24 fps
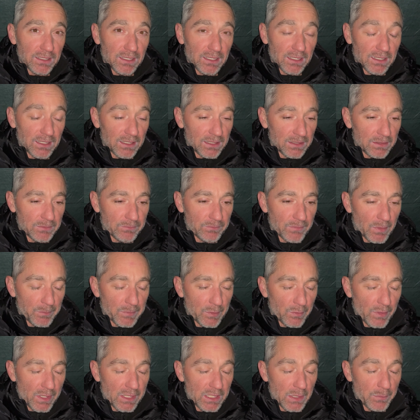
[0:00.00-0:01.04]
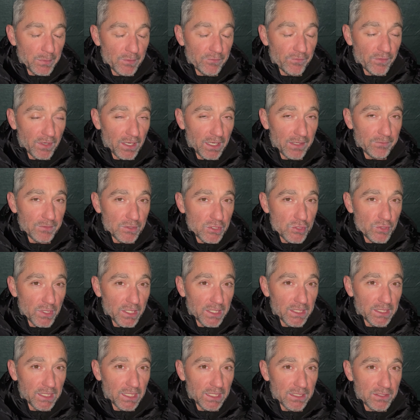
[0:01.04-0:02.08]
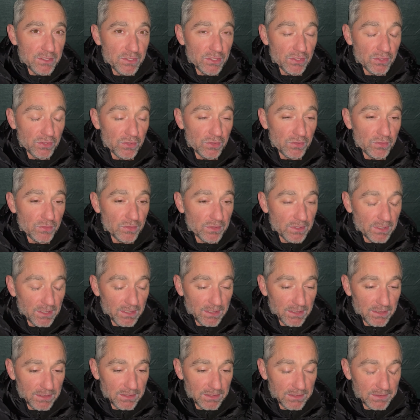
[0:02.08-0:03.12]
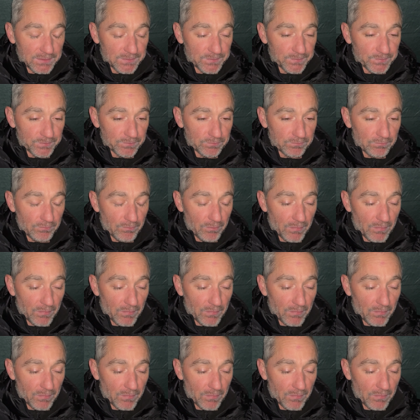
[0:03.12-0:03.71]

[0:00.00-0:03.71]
I'm gonna wake up at 5 and try to get to